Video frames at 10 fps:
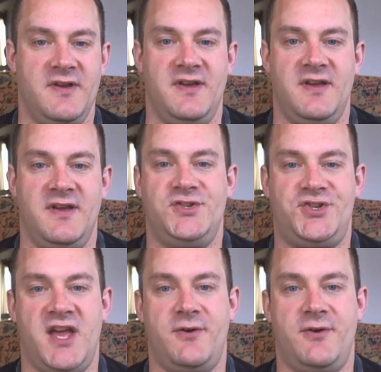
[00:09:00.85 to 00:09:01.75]
In
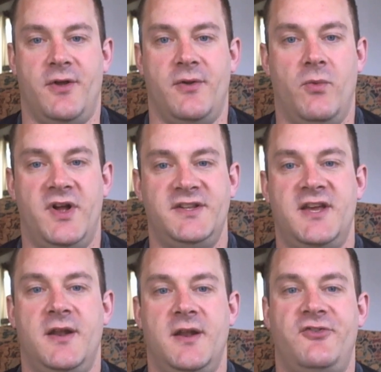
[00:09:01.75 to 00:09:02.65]
general, one
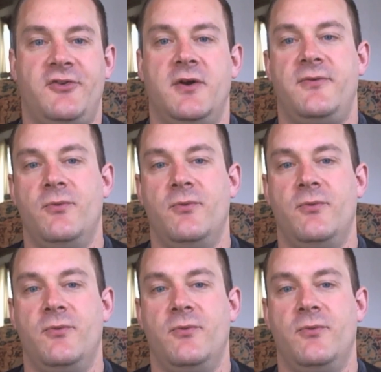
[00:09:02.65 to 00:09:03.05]
can observe